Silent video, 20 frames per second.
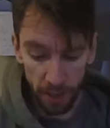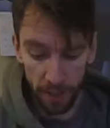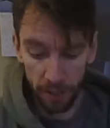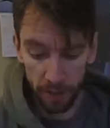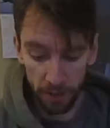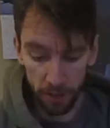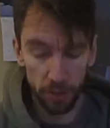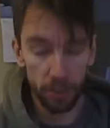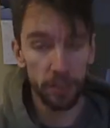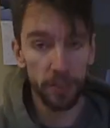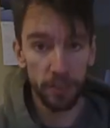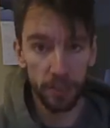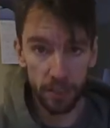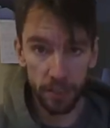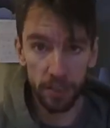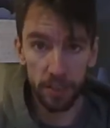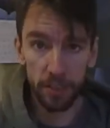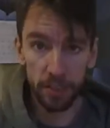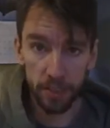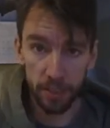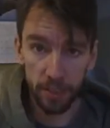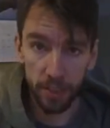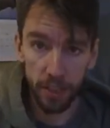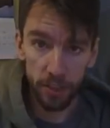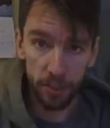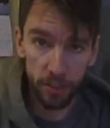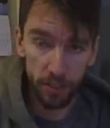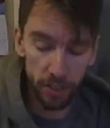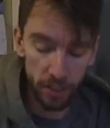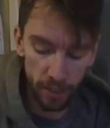actually is the
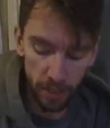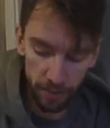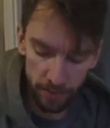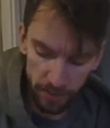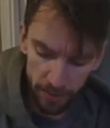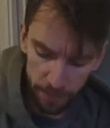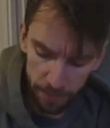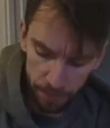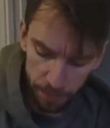kitchen knives.